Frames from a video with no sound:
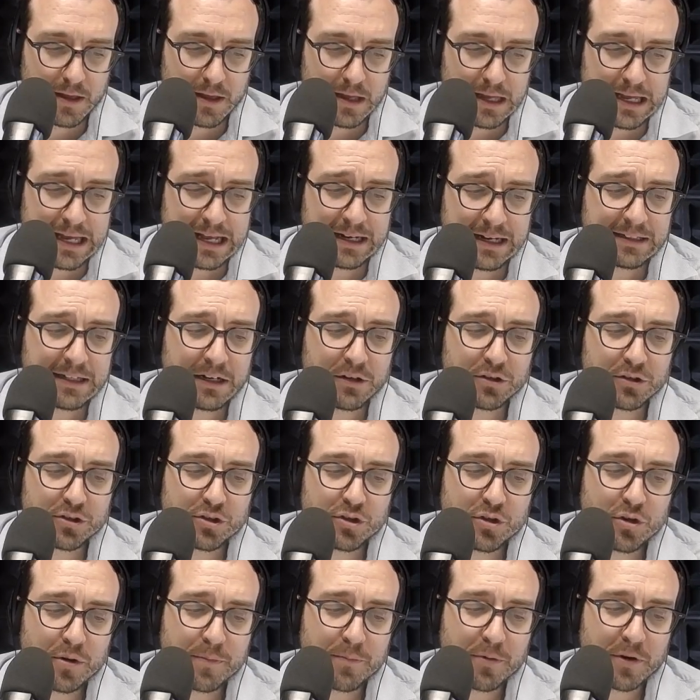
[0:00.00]
Él te los
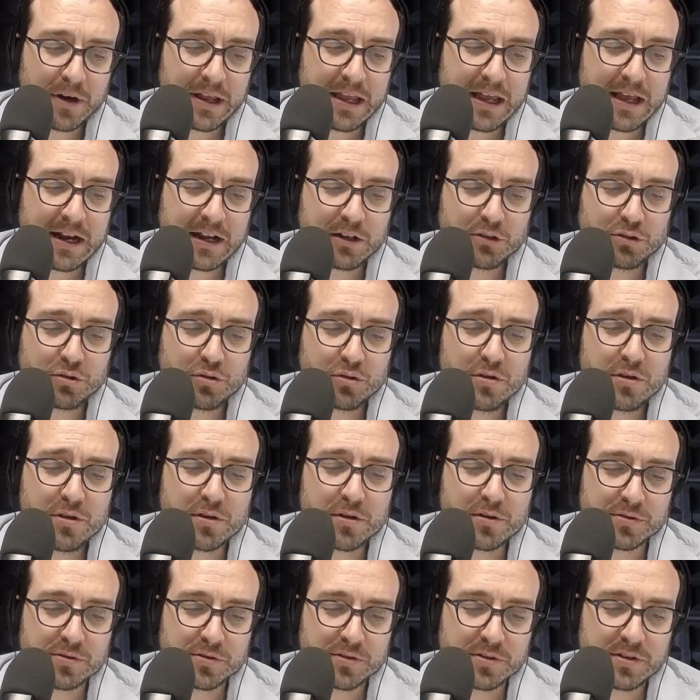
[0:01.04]
dio porque eran
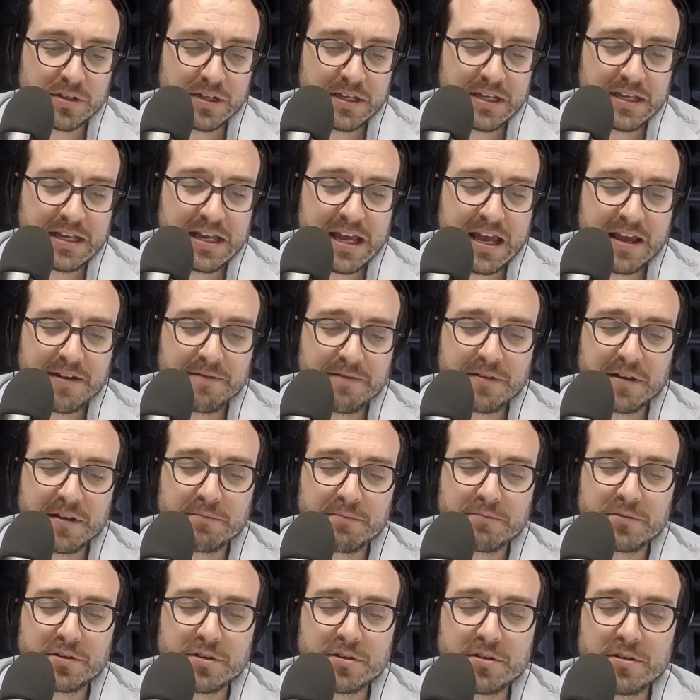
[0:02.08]
tuyos. He gave them
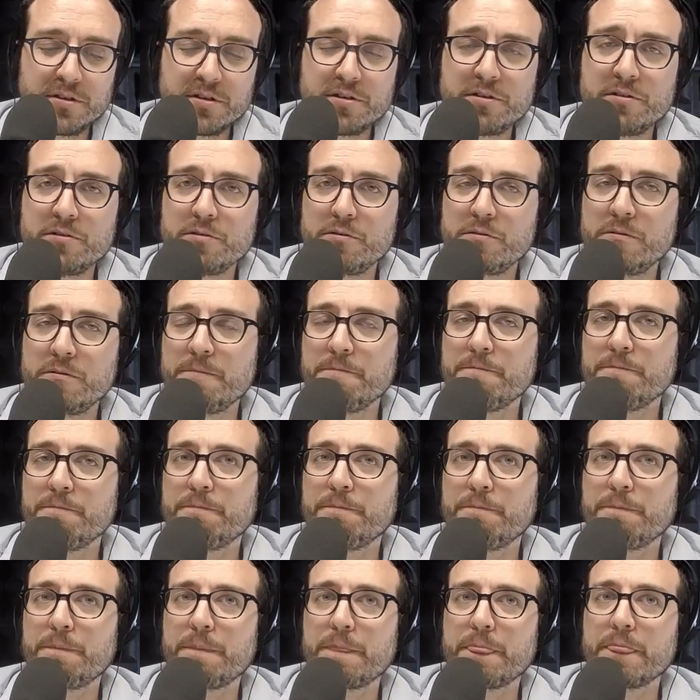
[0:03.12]
to you
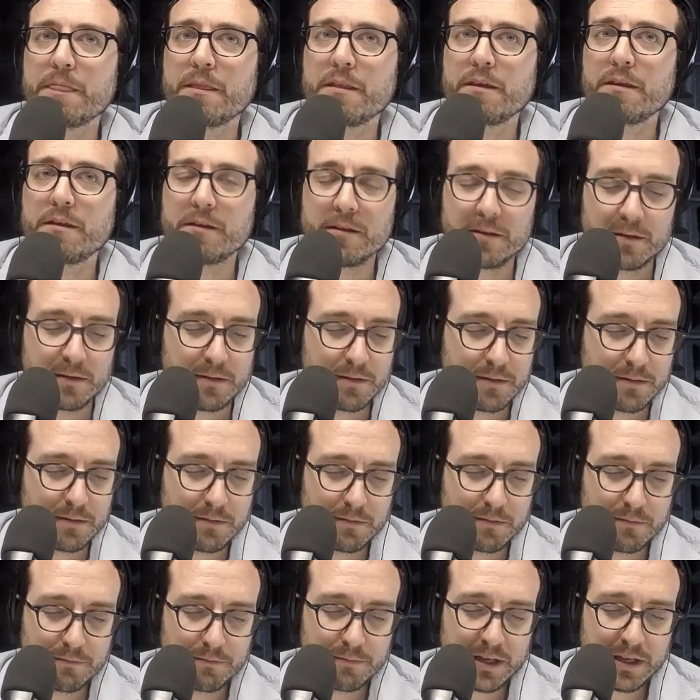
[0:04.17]

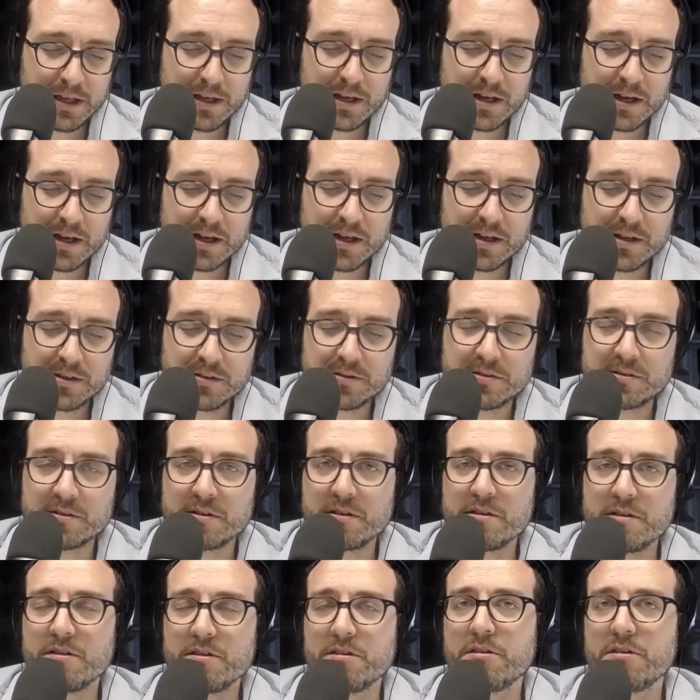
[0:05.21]
because
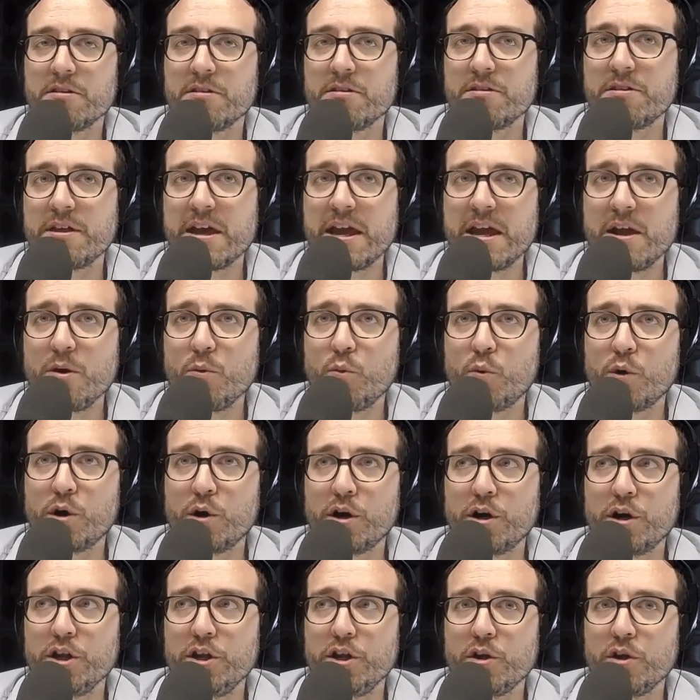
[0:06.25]
they
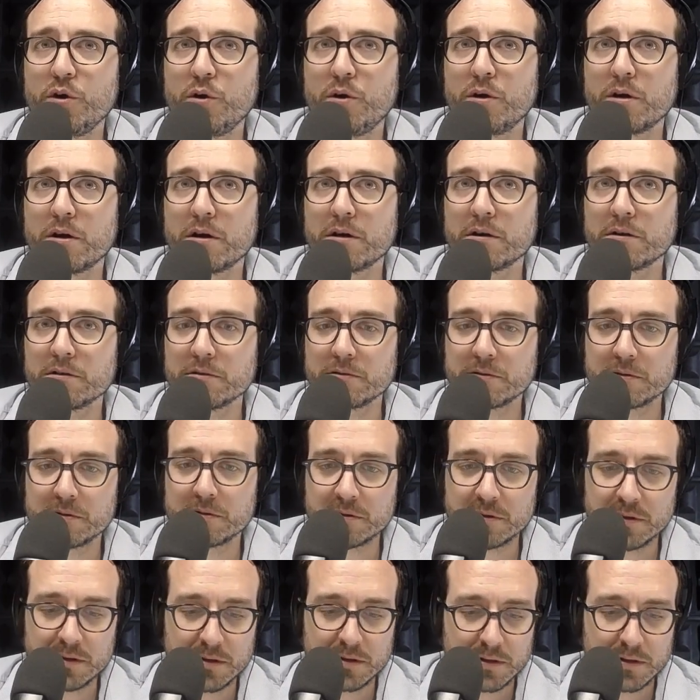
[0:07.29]
were yours.